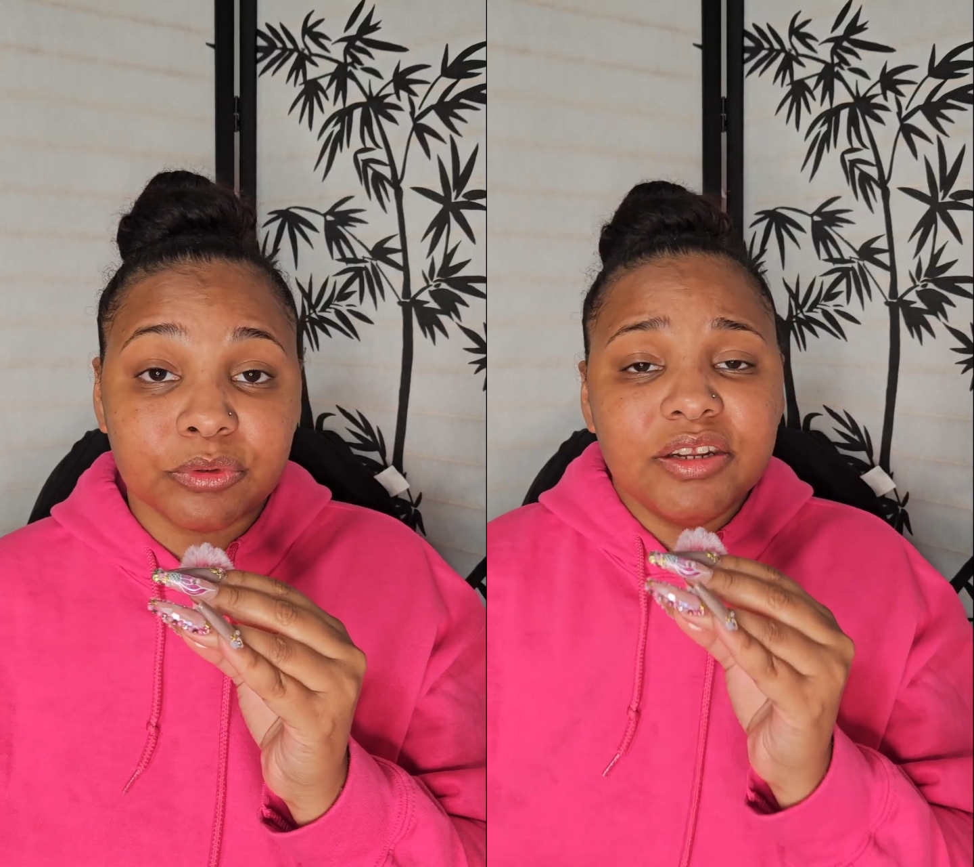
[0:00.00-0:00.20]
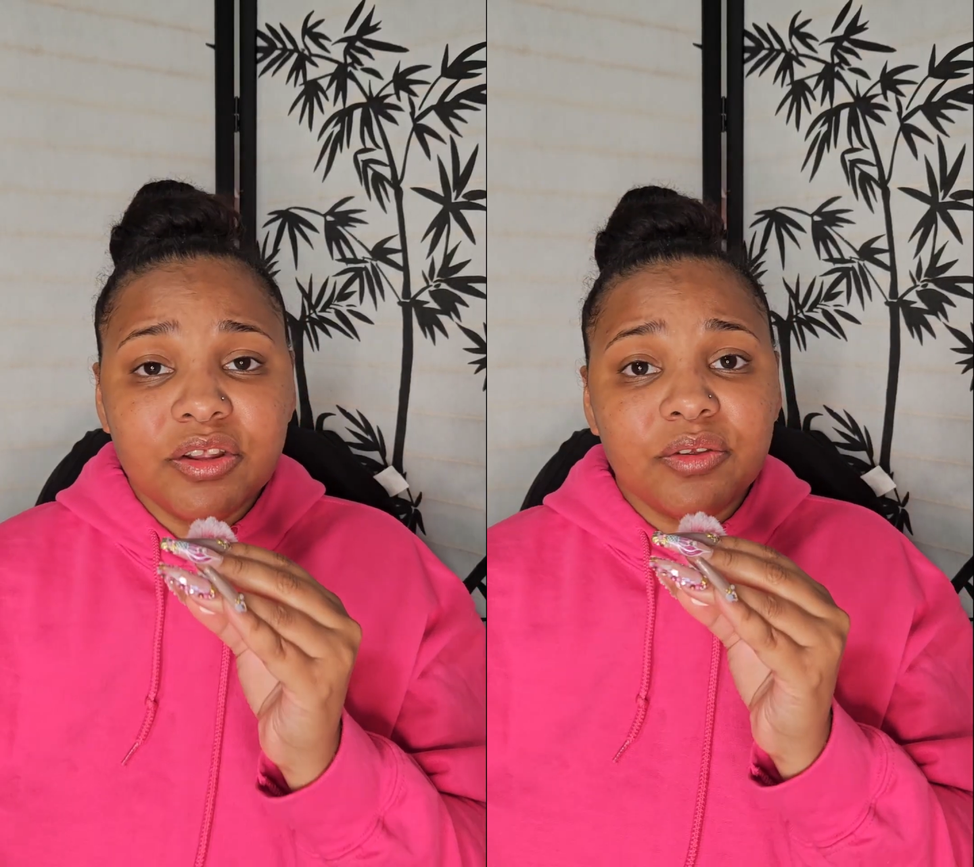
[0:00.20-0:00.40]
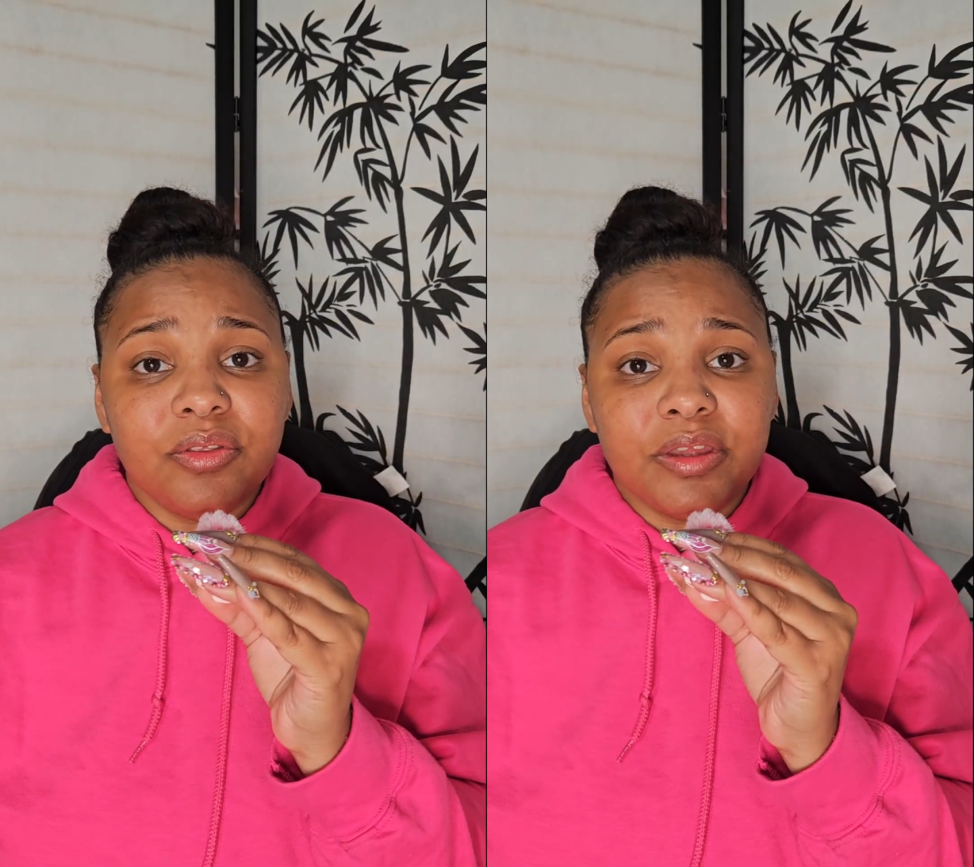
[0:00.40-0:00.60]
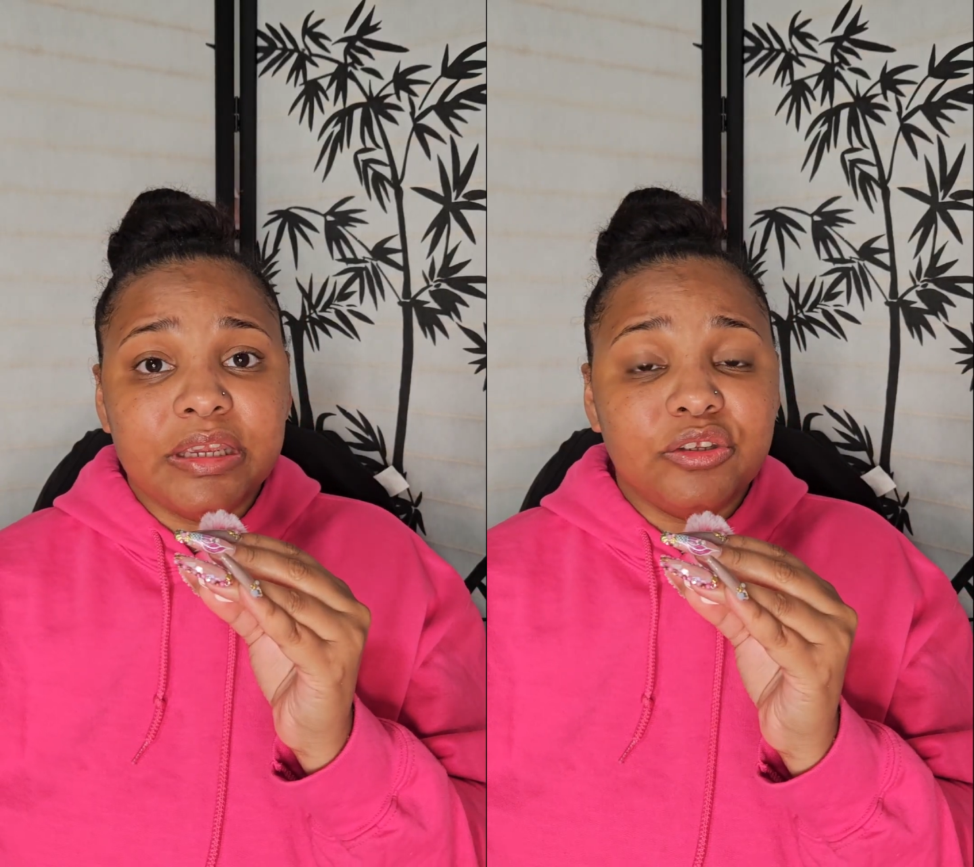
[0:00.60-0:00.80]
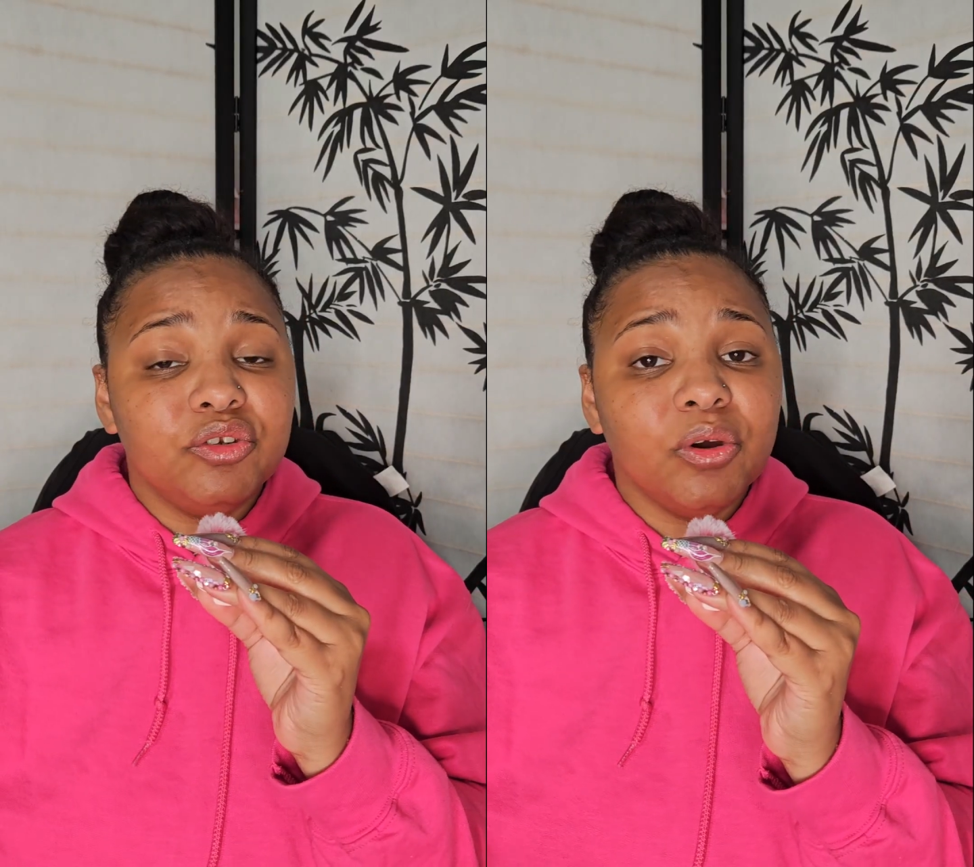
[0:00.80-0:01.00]
And another thing,
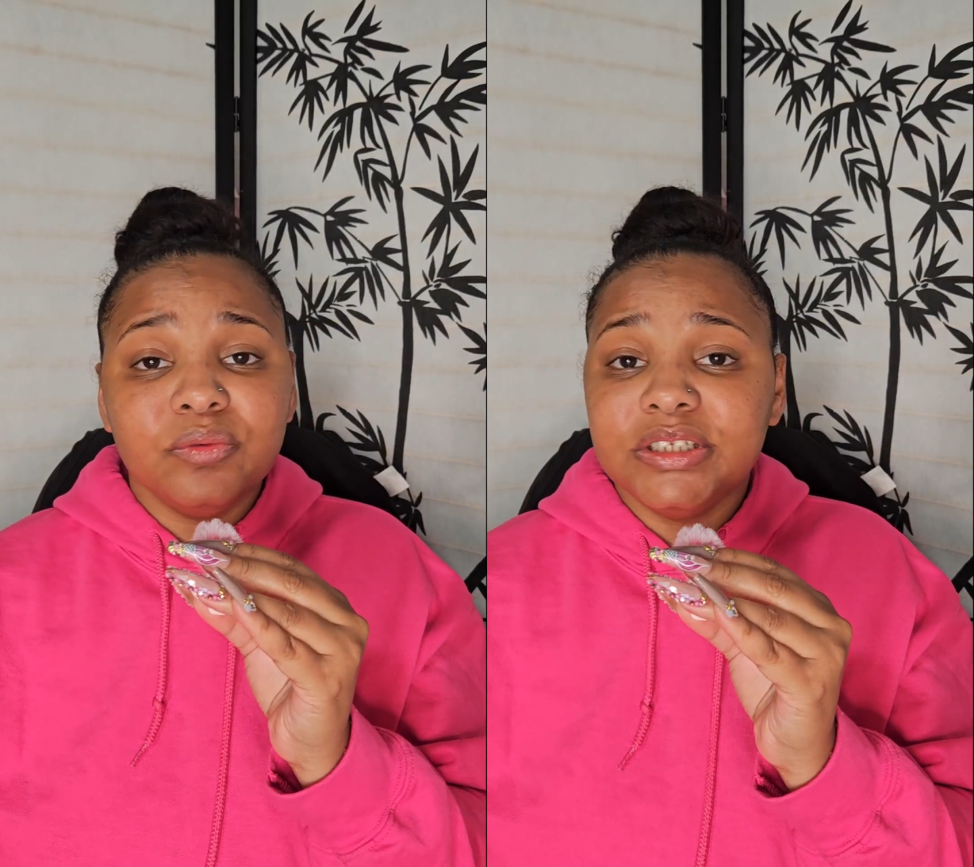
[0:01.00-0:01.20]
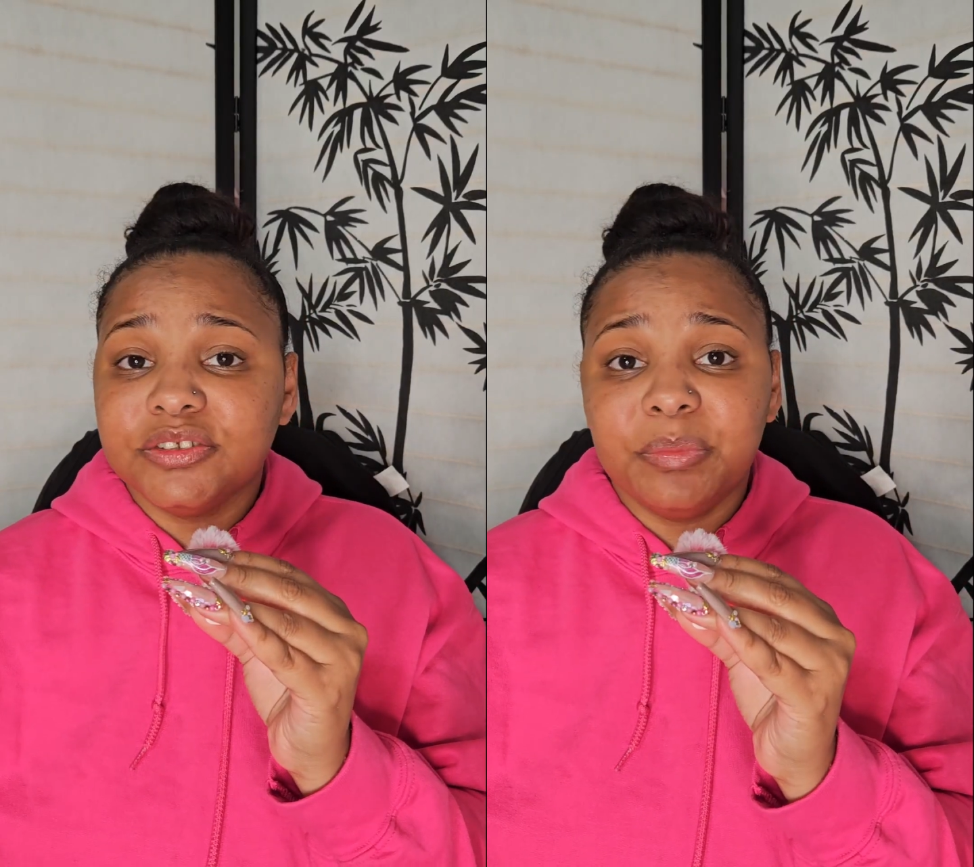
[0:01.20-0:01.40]
you don't need to